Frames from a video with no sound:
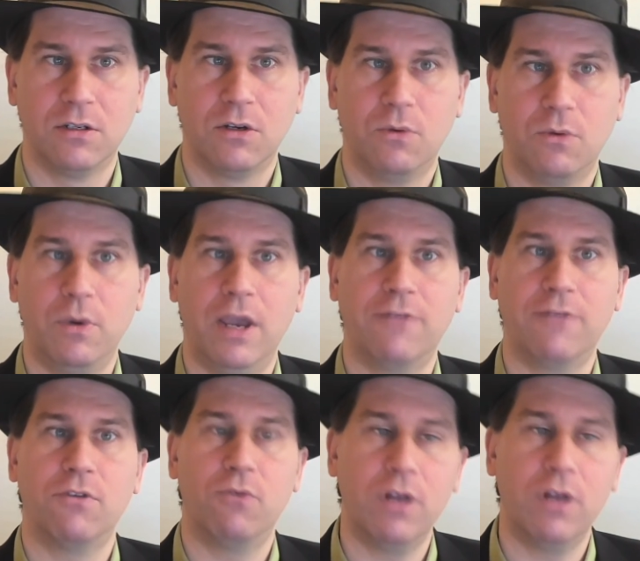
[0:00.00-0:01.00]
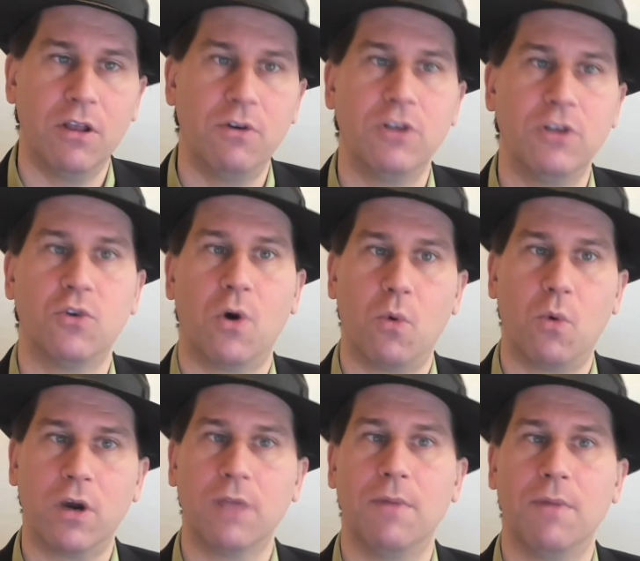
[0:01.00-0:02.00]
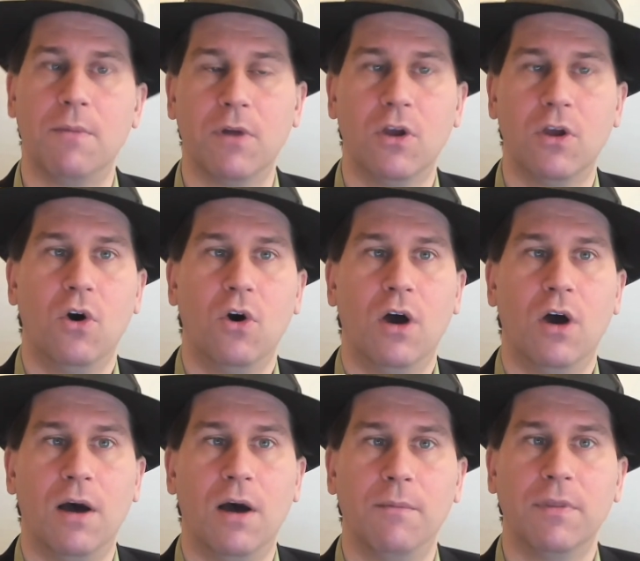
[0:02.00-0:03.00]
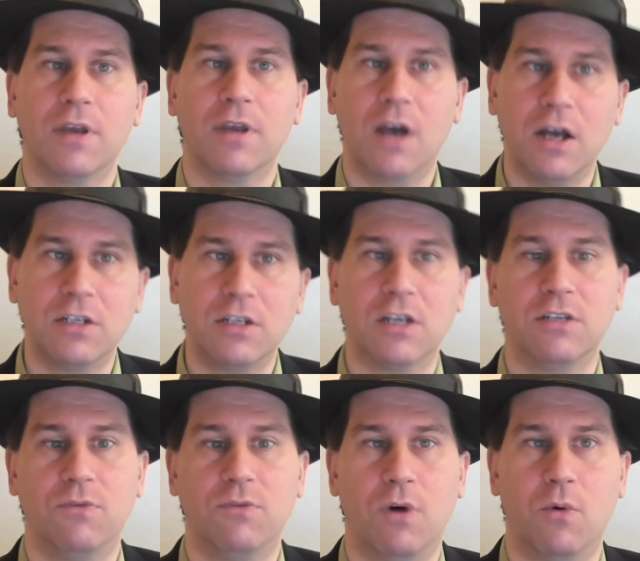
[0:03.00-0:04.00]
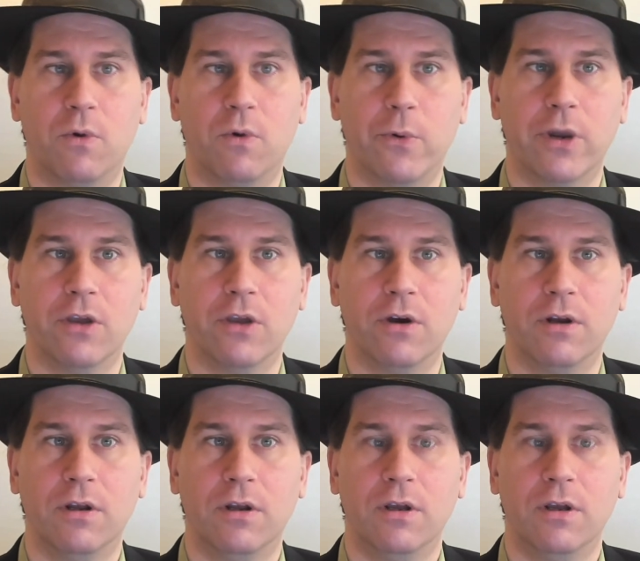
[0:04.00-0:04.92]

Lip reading: We have to reload into our working memory the context of what we're working on.